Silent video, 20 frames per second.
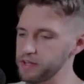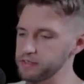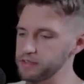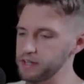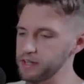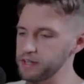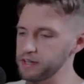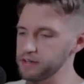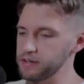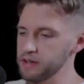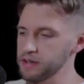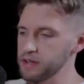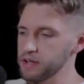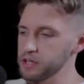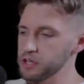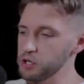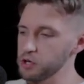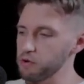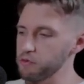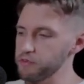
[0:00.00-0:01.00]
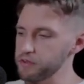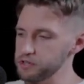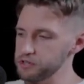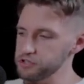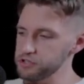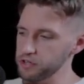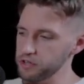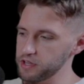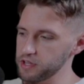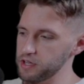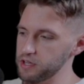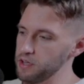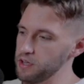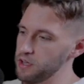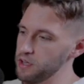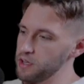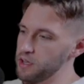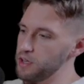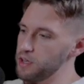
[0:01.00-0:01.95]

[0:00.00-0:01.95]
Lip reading: And then, eventually